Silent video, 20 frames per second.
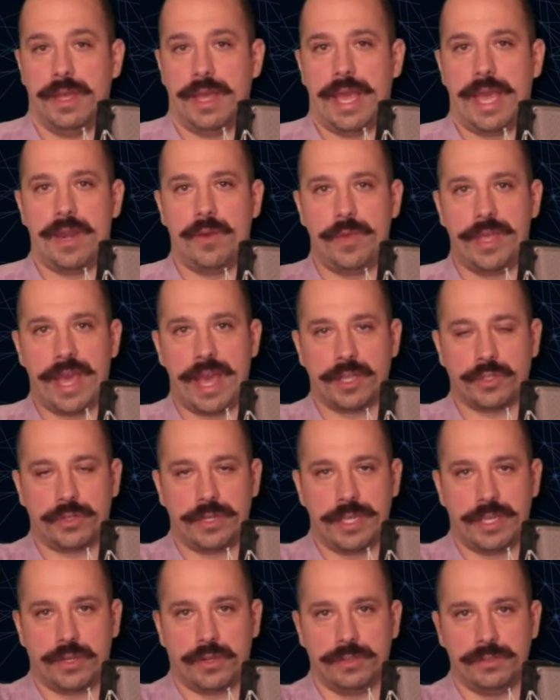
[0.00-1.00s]
And we
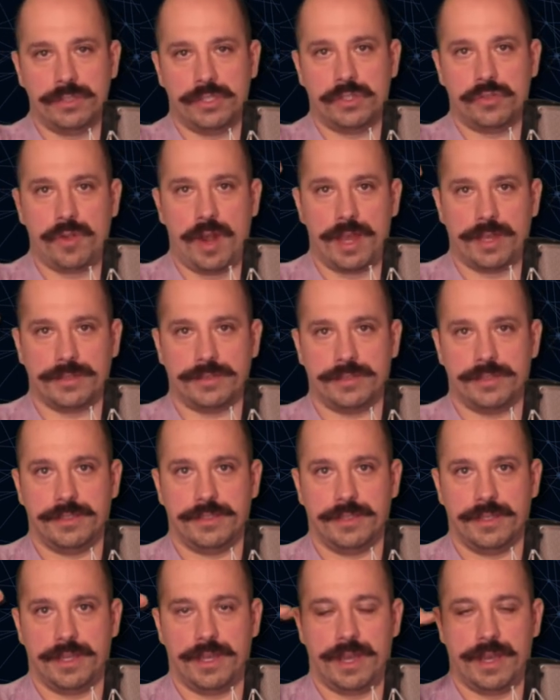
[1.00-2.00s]
actually construct,
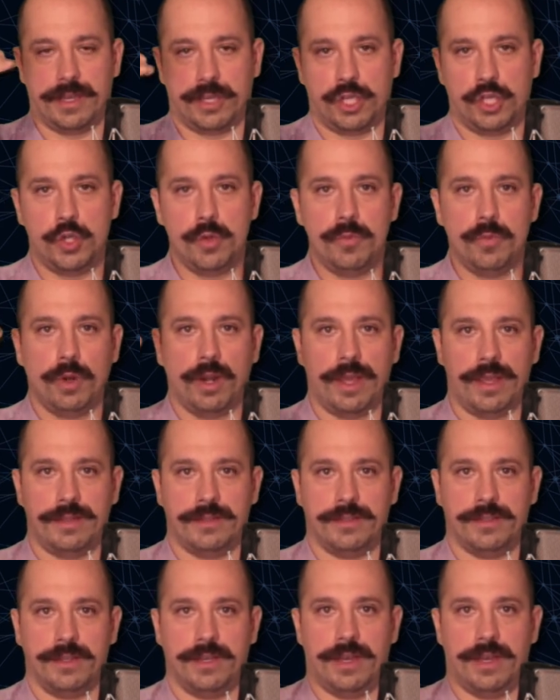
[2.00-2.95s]
accumulate